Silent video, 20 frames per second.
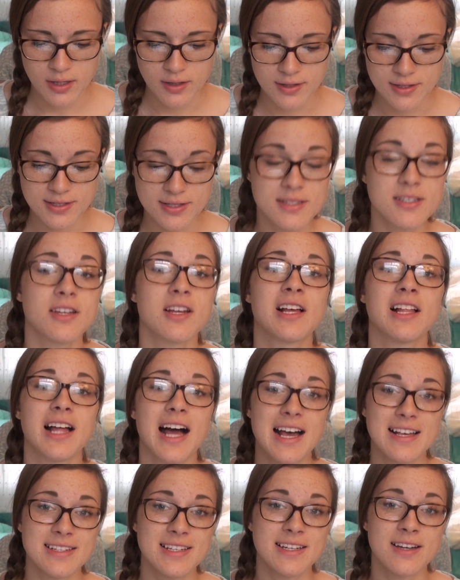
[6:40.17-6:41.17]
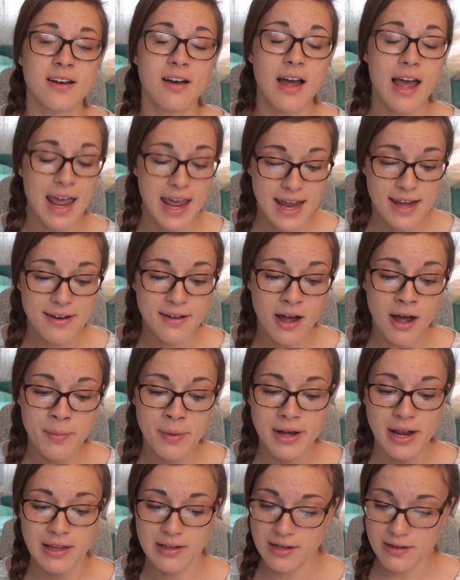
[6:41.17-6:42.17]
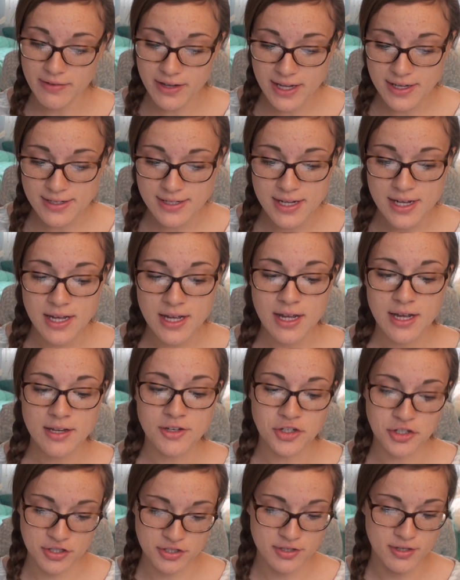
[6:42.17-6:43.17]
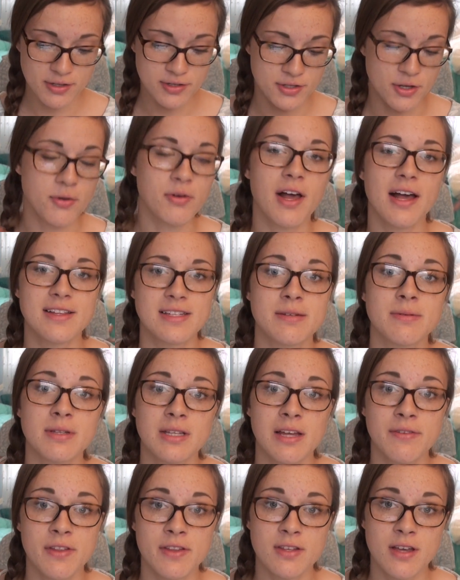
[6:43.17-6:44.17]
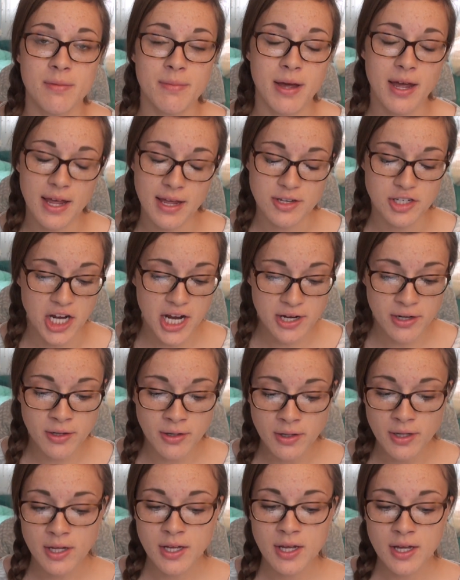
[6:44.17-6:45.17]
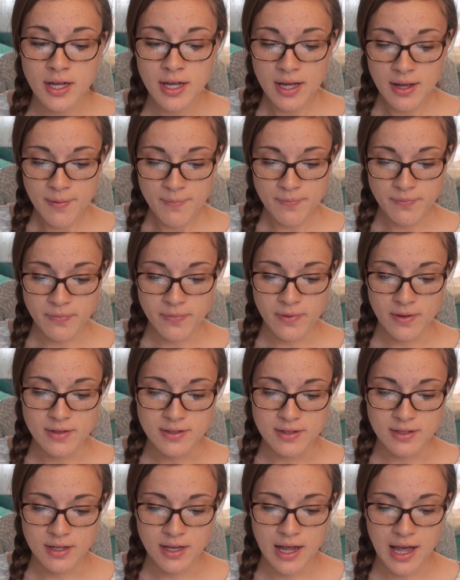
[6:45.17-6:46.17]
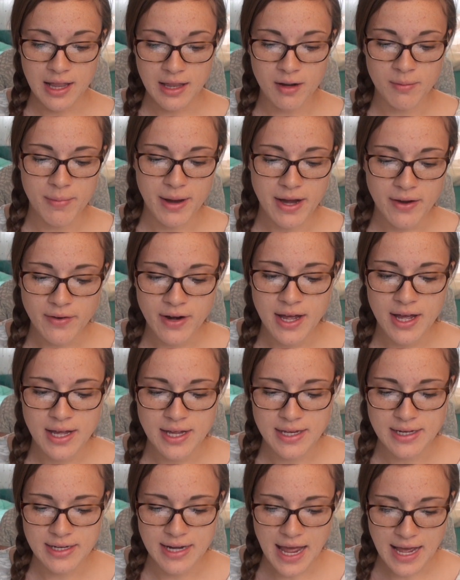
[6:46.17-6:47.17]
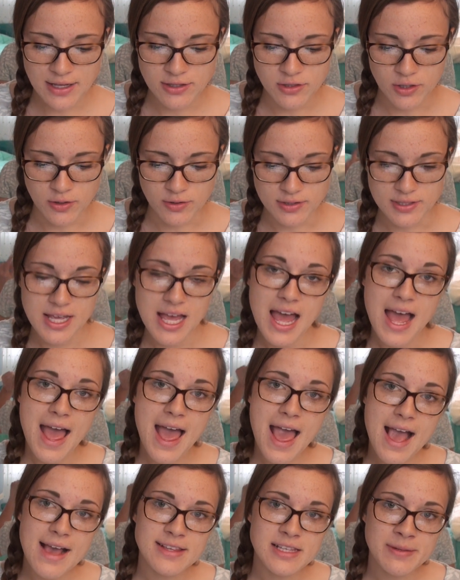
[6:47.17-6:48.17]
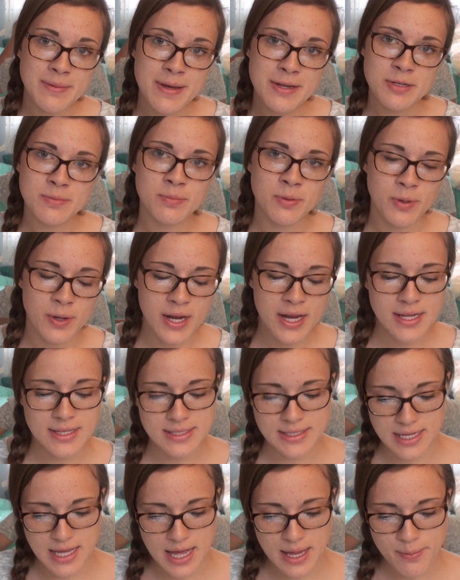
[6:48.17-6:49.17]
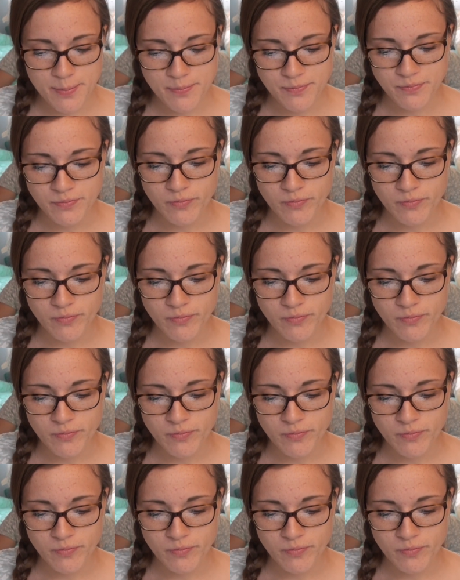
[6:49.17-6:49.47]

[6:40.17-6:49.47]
This is a classic hate comment. I love it. Just so glad someone left this on my channel. Calamera Naxos exclamation point said